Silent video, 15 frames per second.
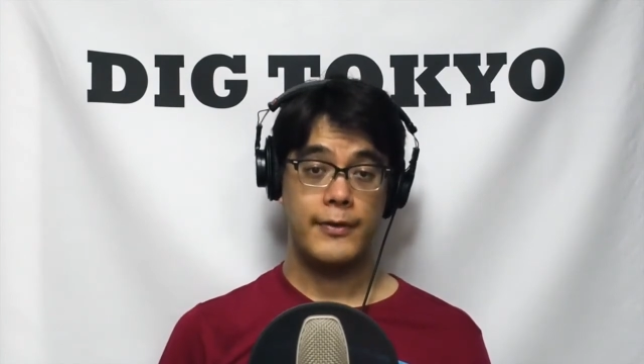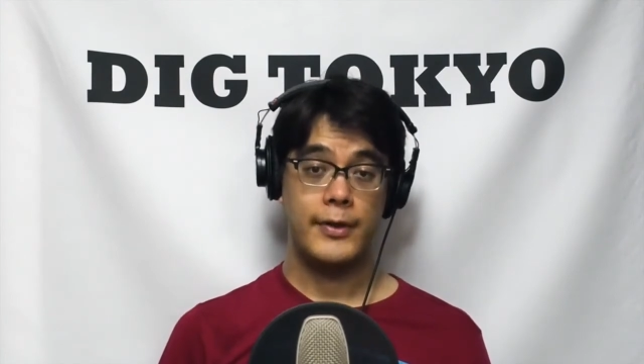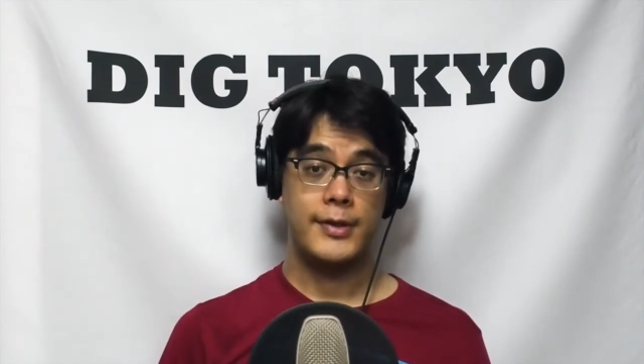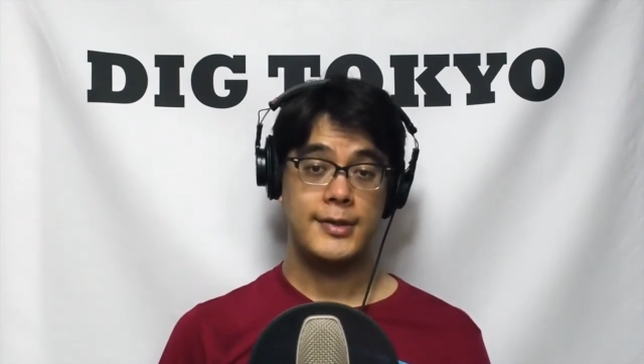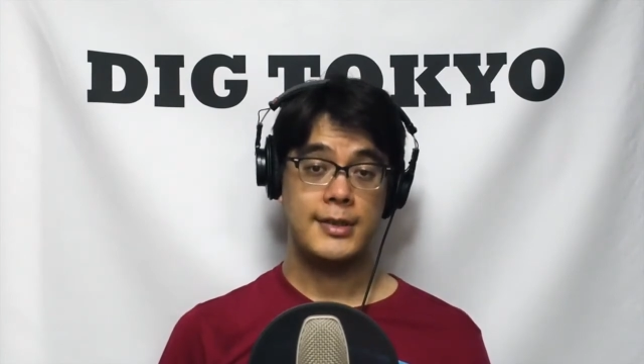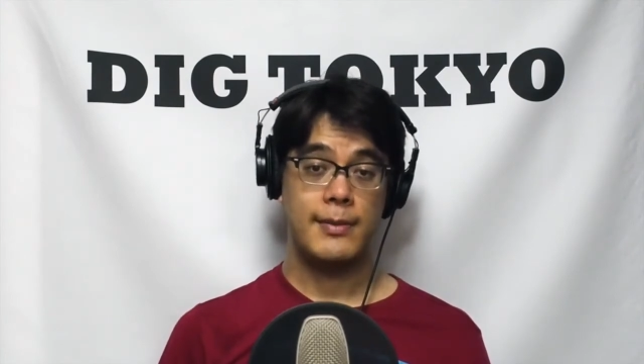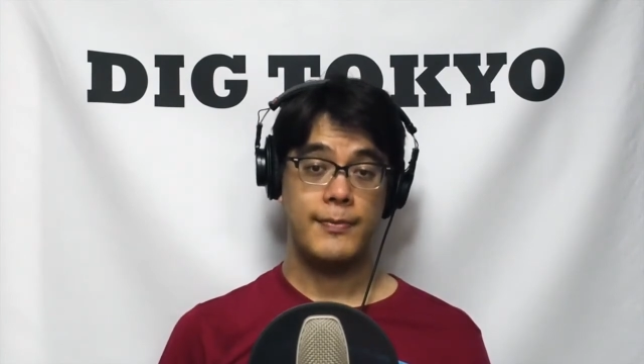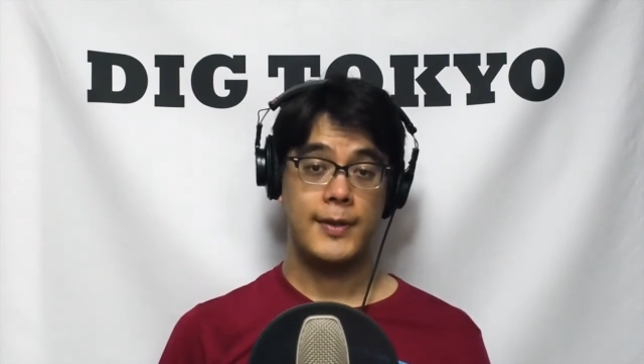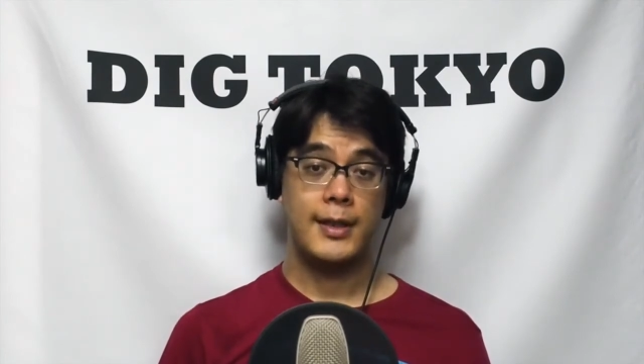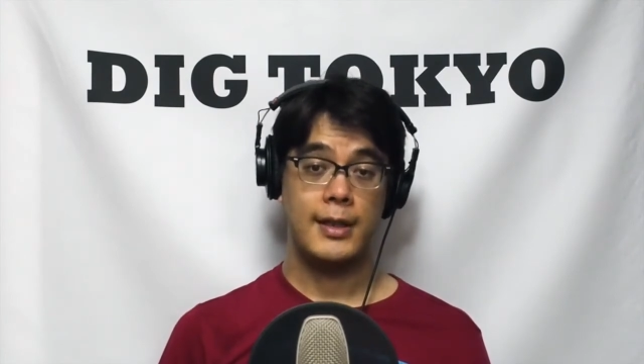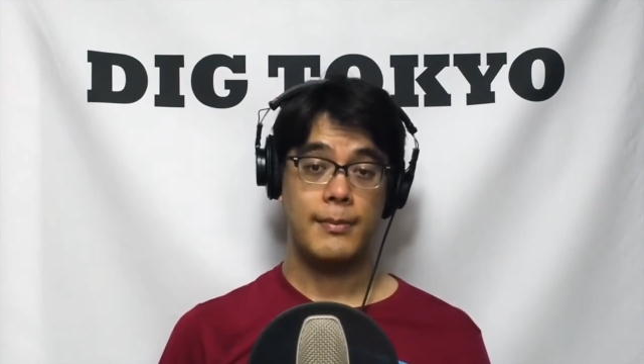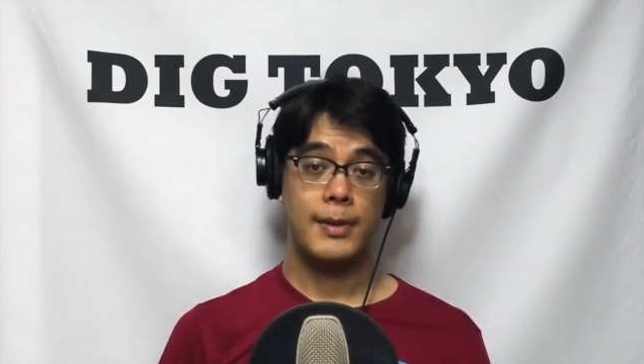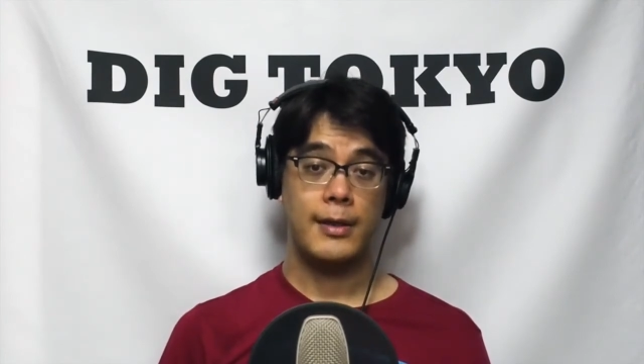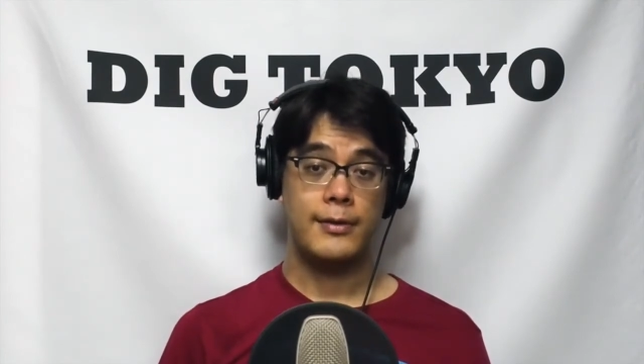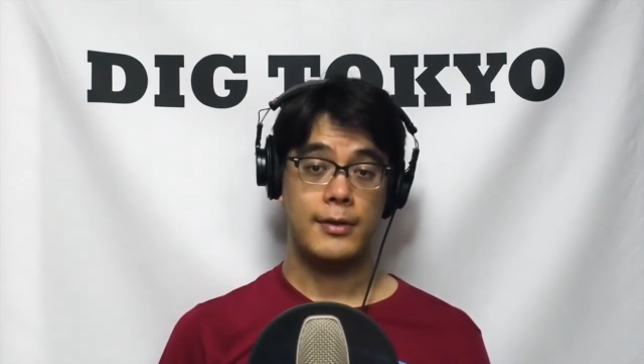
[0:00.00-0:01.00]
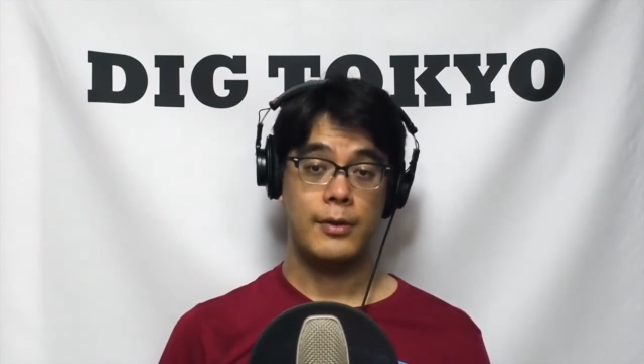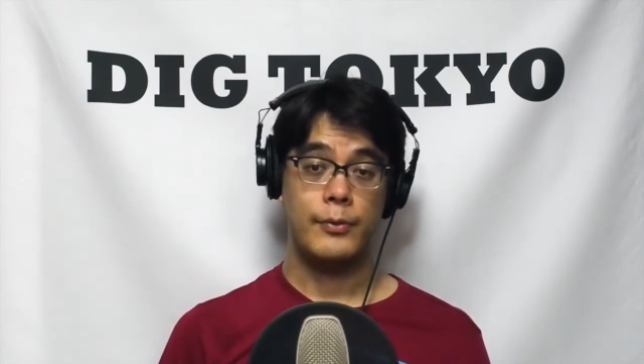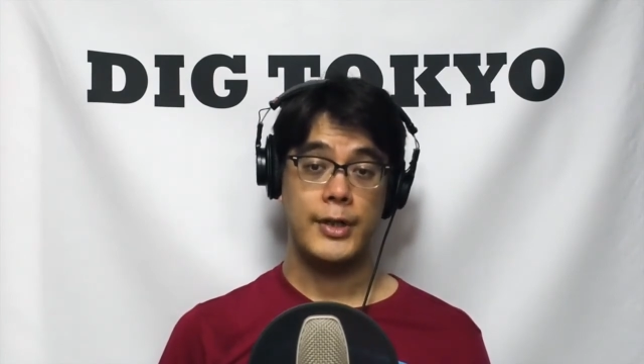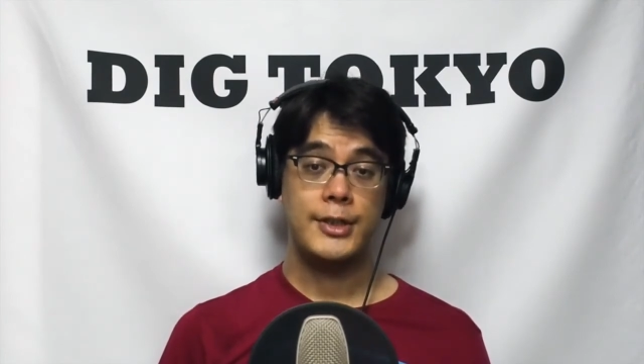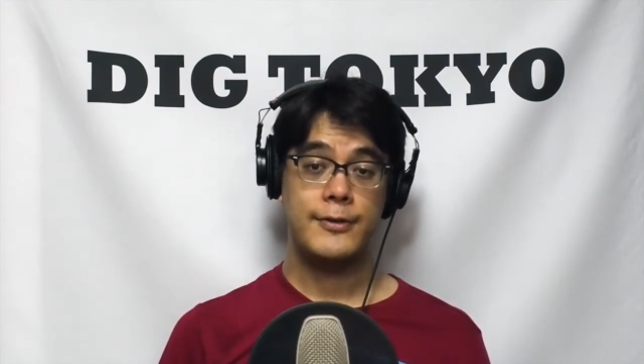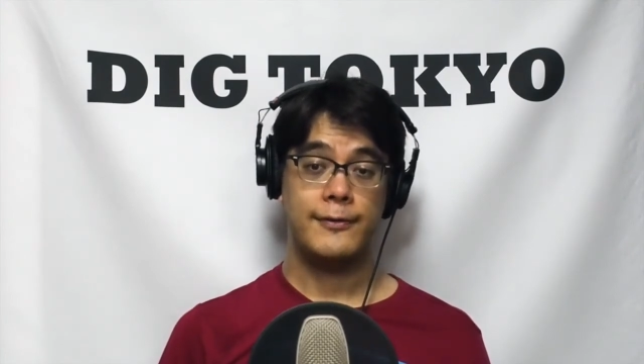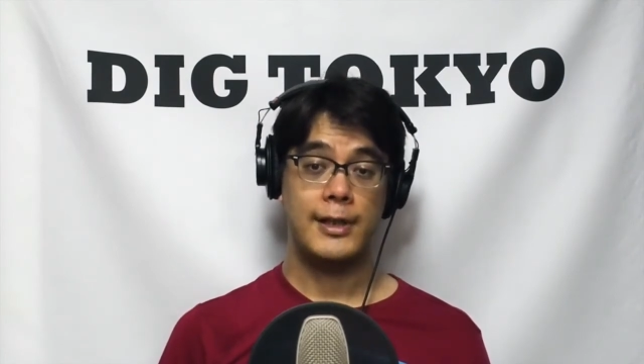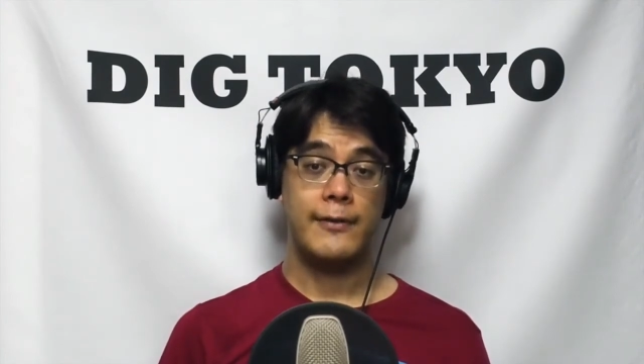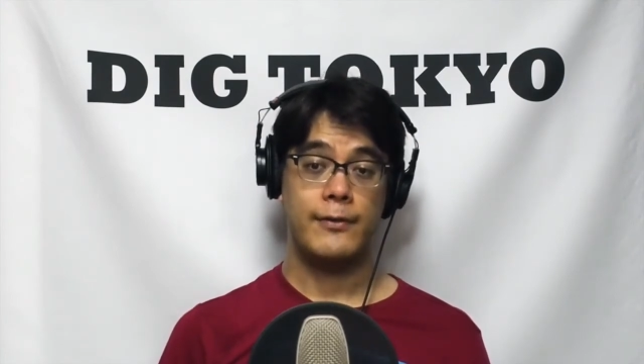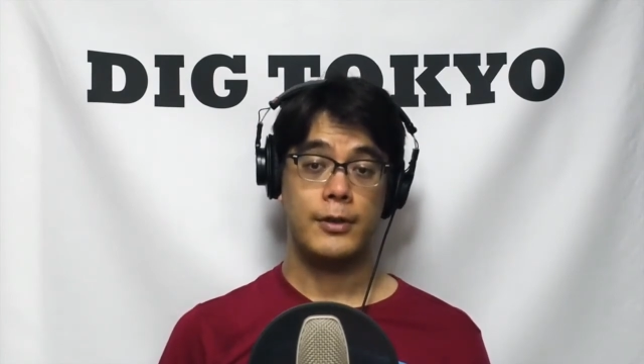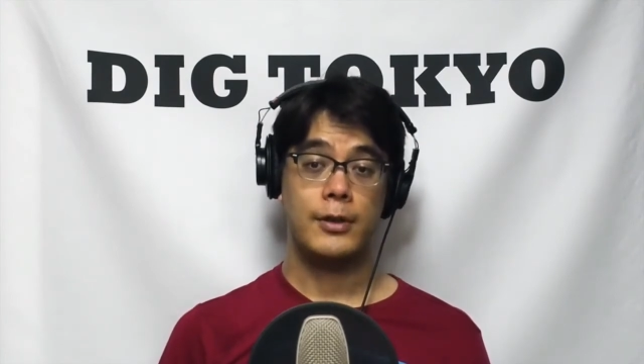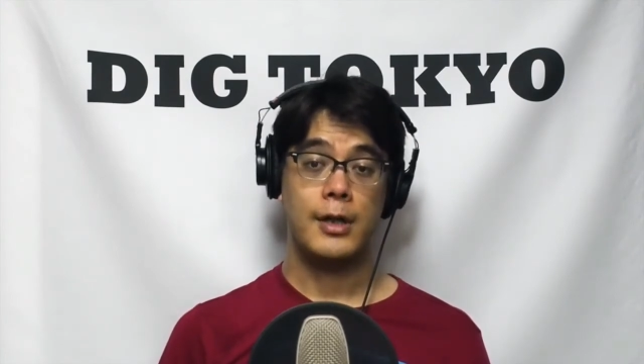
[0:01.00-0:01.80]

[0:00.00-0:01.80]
there is something about the rich flavored